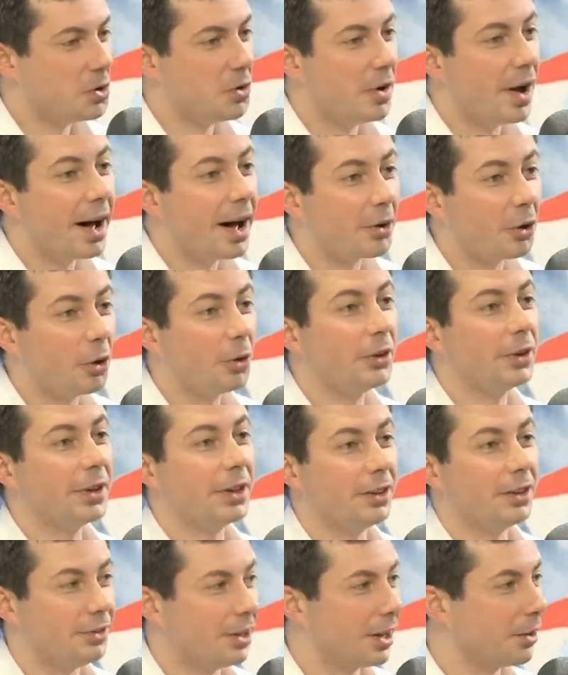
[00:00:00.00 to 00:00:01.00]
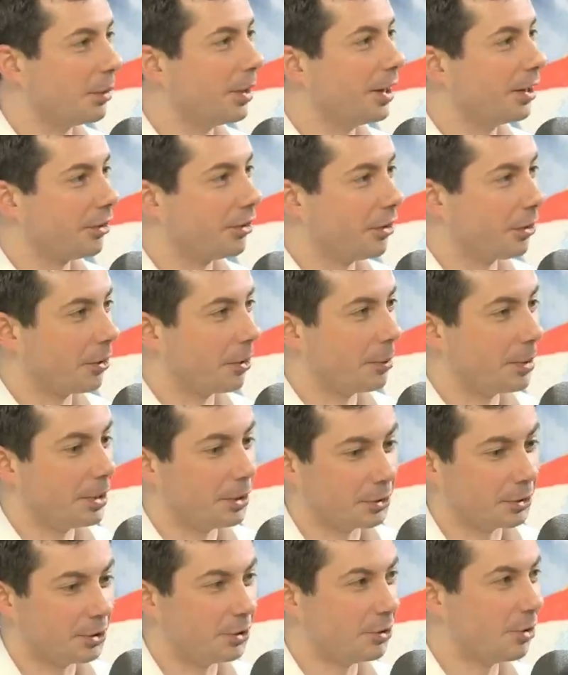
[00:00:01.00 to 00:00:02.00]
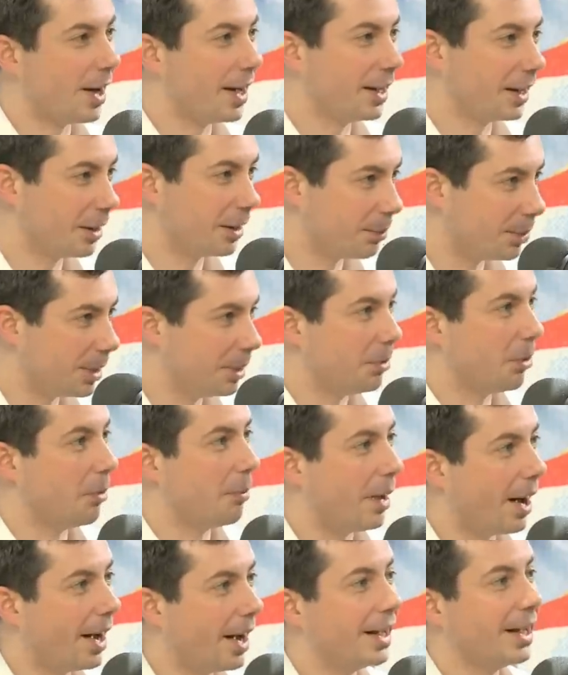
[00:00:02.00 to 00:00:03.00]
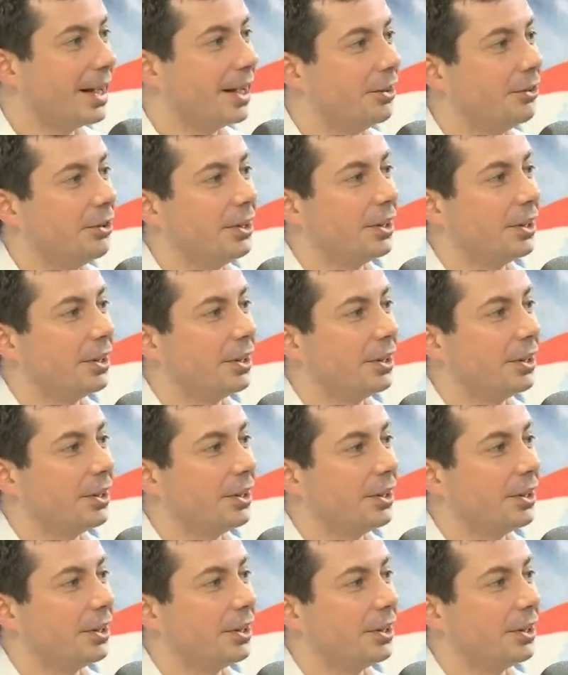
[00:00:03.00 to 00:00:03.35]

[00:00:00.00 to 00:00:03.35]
not only a generational appeal to try to get people my age